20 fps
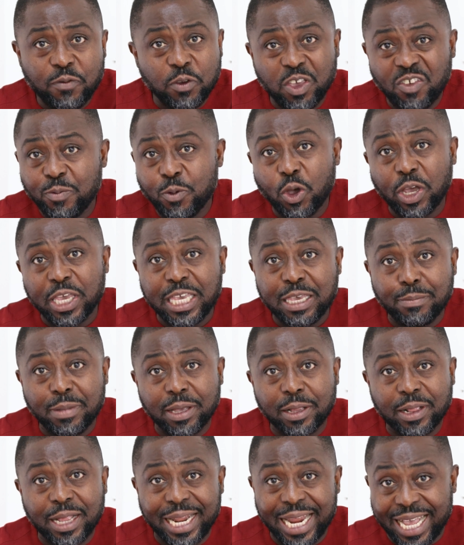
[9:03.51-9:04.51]
if you give me your
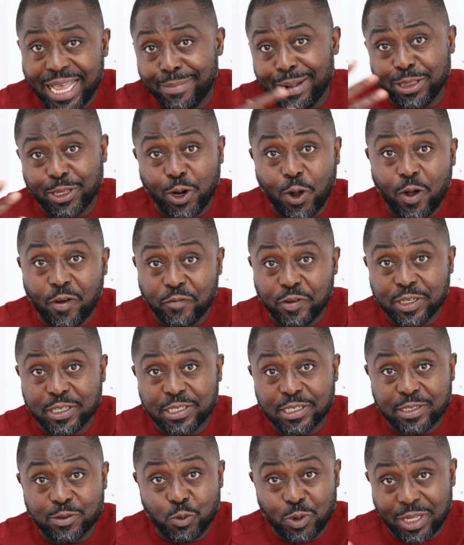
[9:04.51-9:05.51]
email and I get back to the
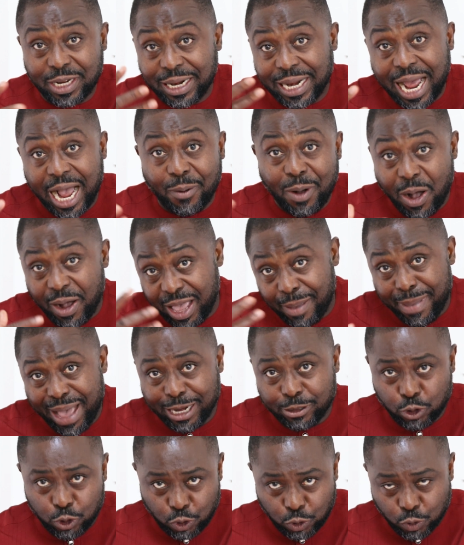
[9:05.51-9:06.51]
office within an hour, I'll get
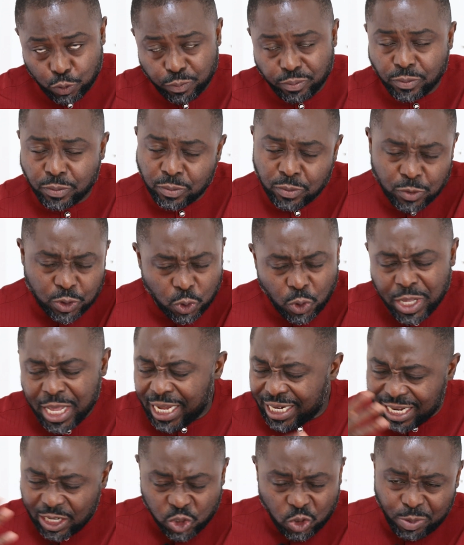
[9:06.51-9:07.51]
back to you. So
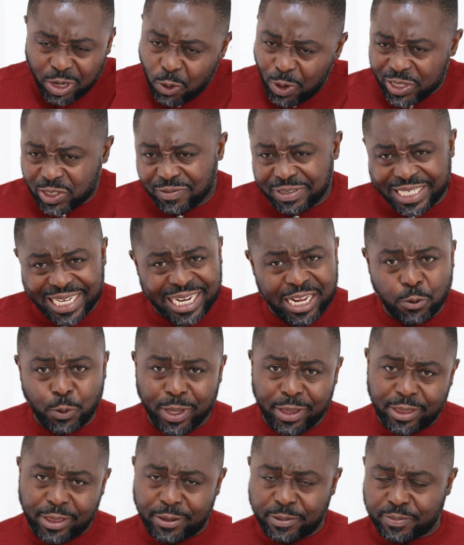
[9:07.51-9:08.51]
there's so many ways of dealing
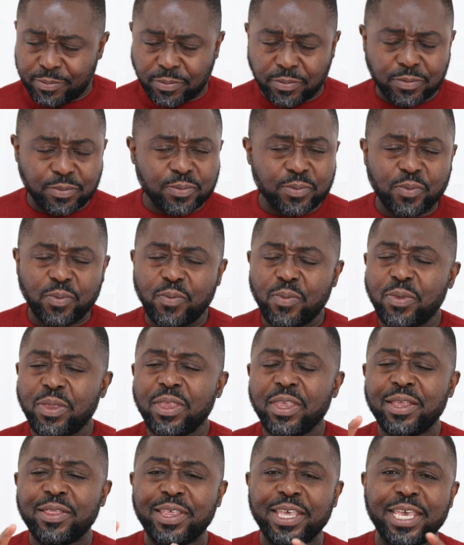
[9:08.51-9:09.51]
with
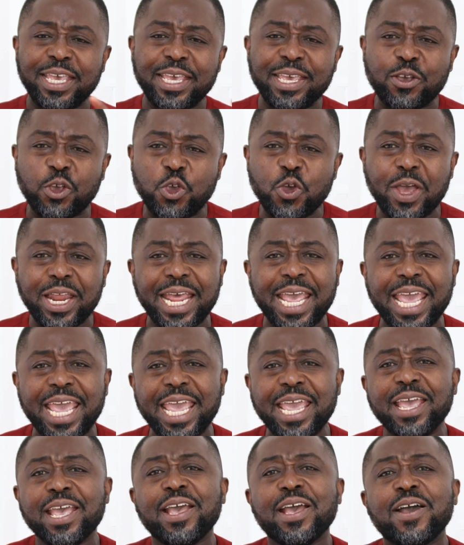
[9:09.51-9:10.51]
the
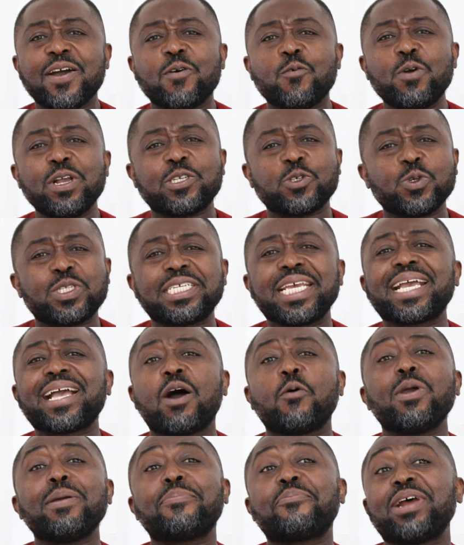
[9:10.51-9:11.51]
Q&A, which will take
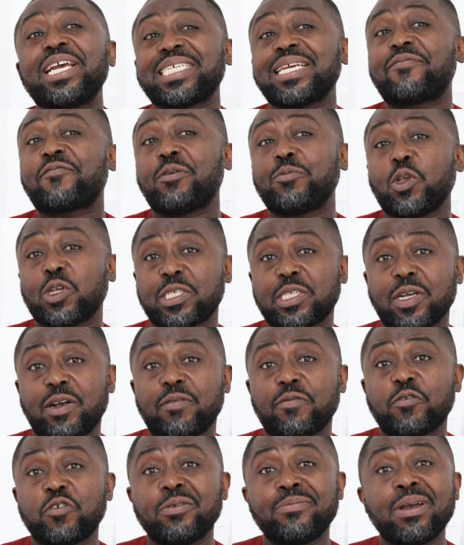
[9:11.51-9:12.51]
away pressure from
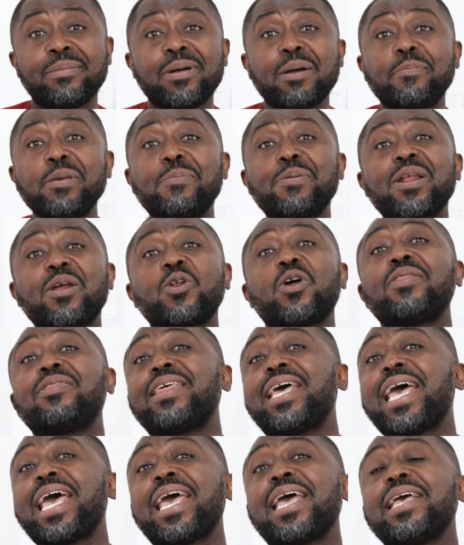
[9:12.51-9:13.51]
yourself. Remember, people are
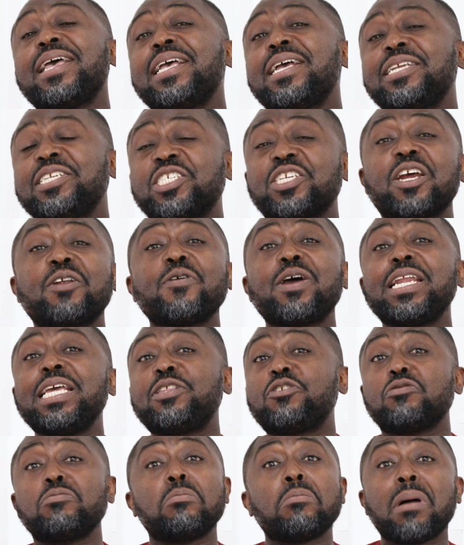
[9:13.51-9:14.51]
not there
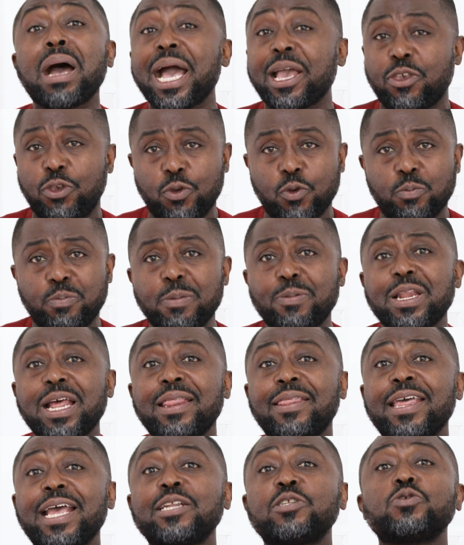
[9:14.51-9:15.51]
generally to mark you. People
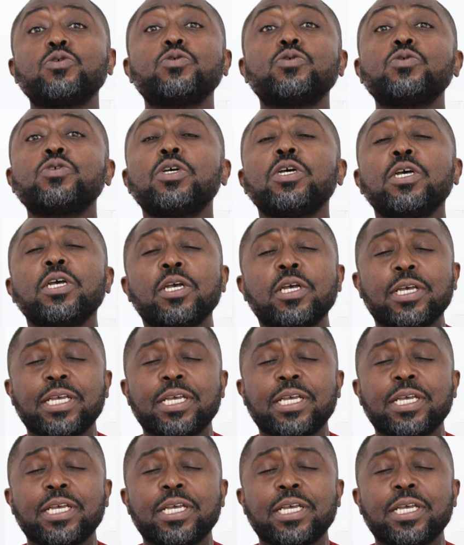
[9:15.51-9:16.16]
are there to